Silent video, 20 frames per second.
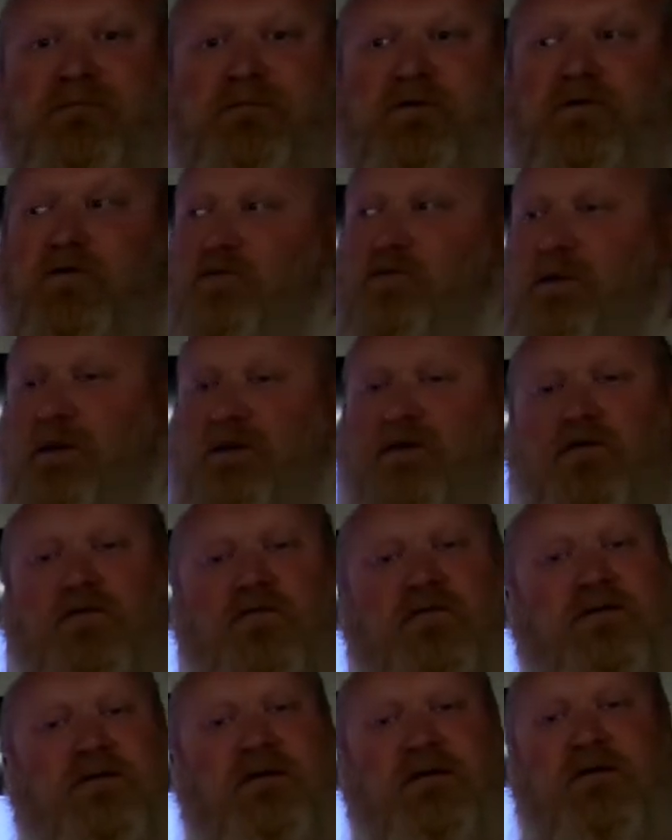You be cool
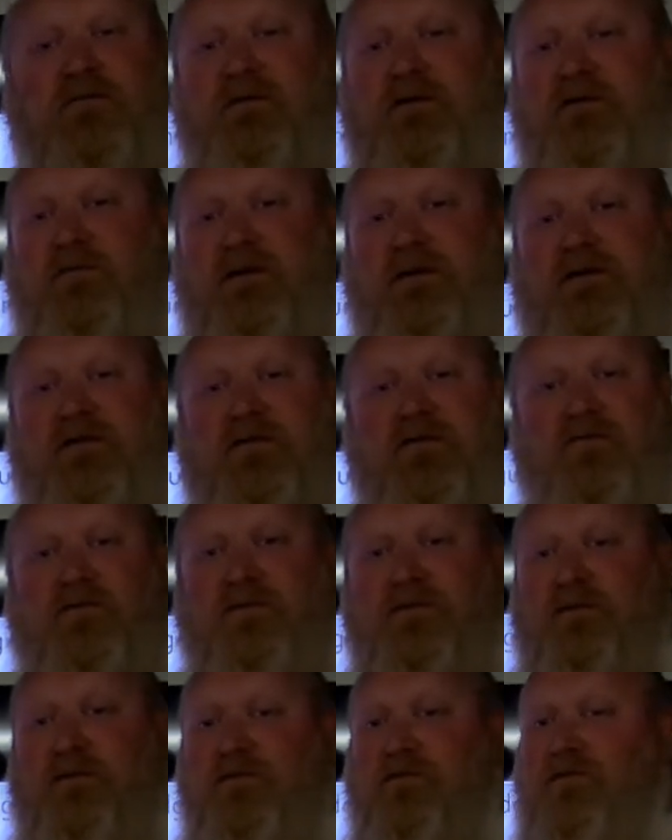with them. They'll be cool
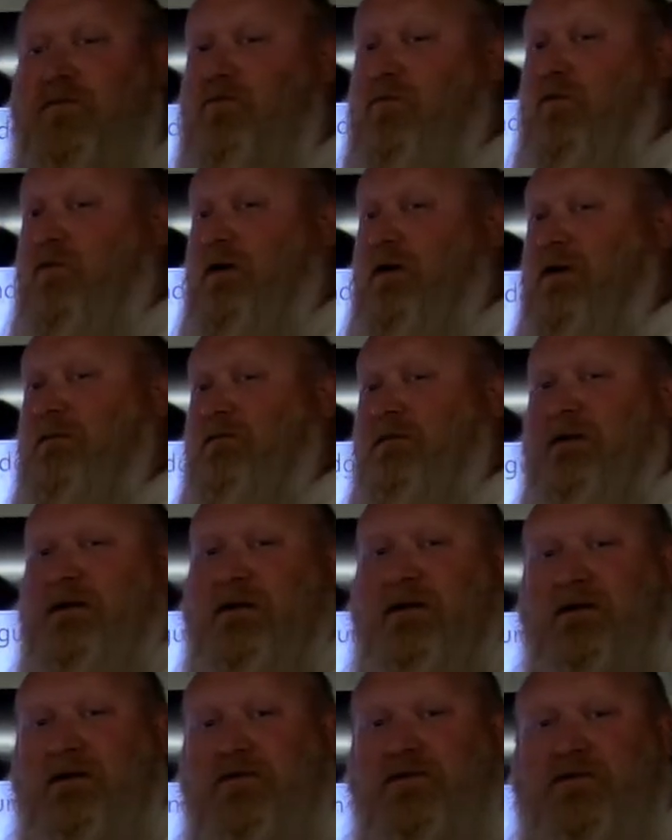with you. You won't have
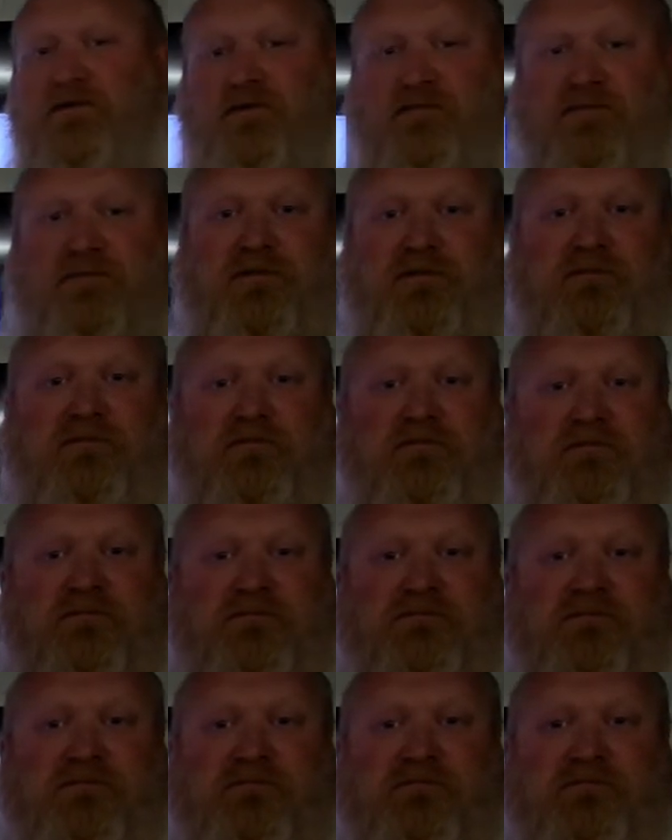any issues.
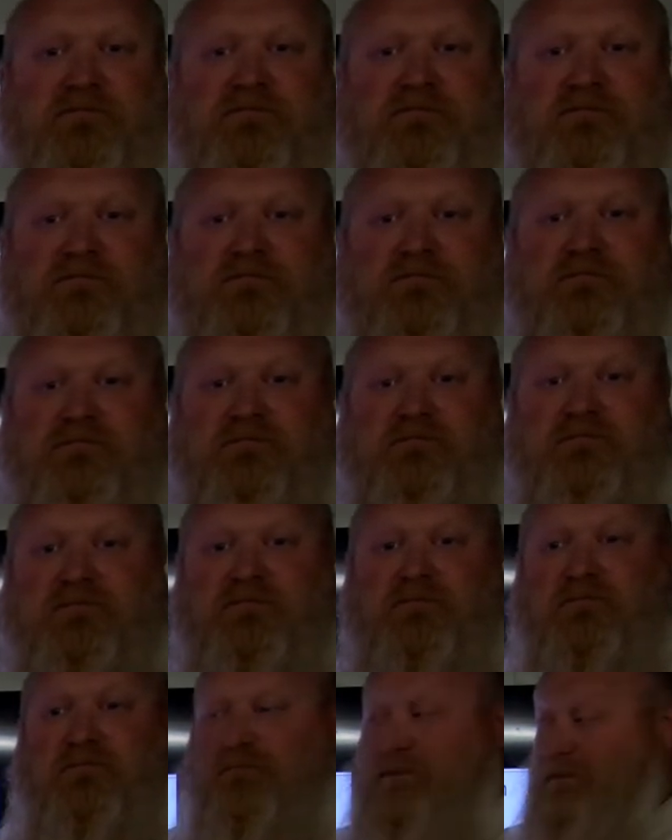
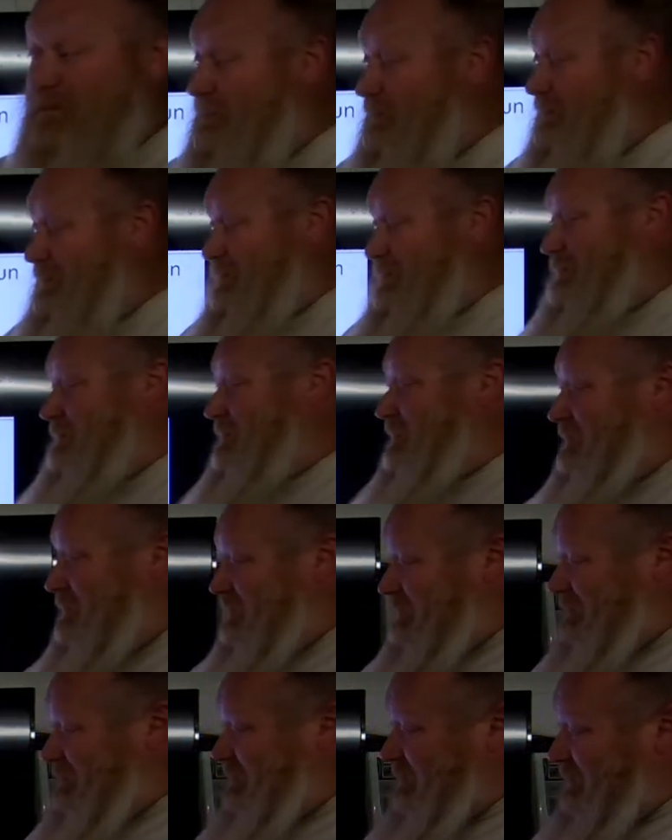But this
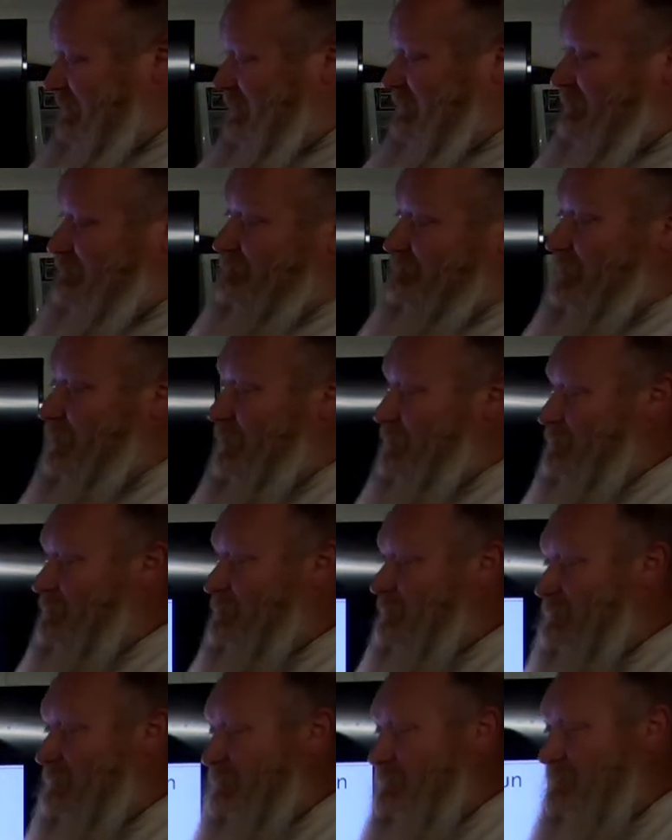is it,
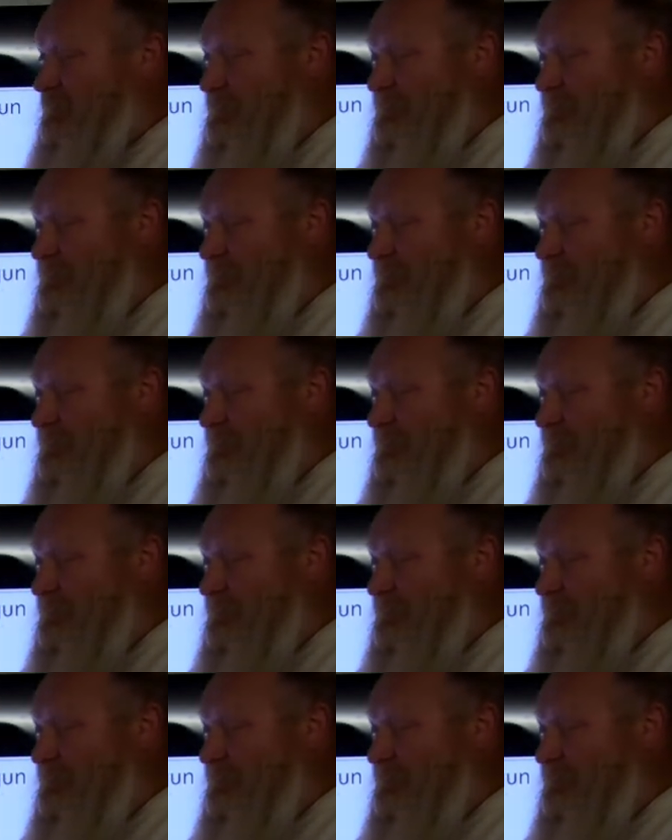folks.